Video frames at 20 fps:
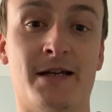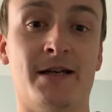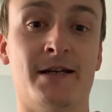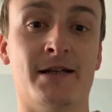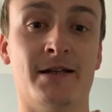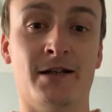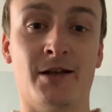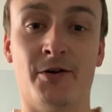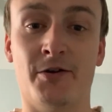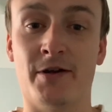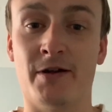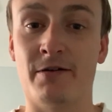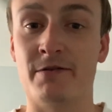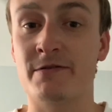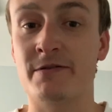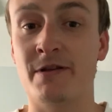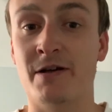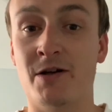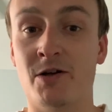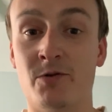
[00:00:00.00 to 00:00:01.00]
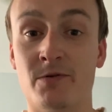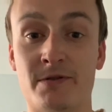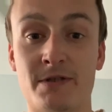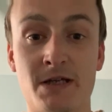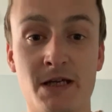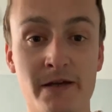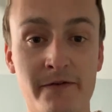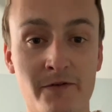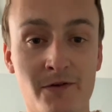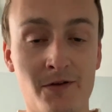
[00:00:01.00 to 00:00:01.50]
and loadouts that I was
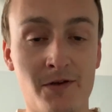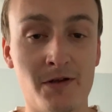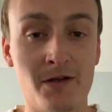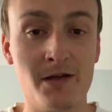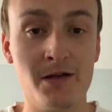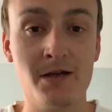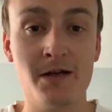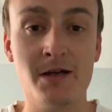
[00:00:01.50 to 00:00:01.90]
given.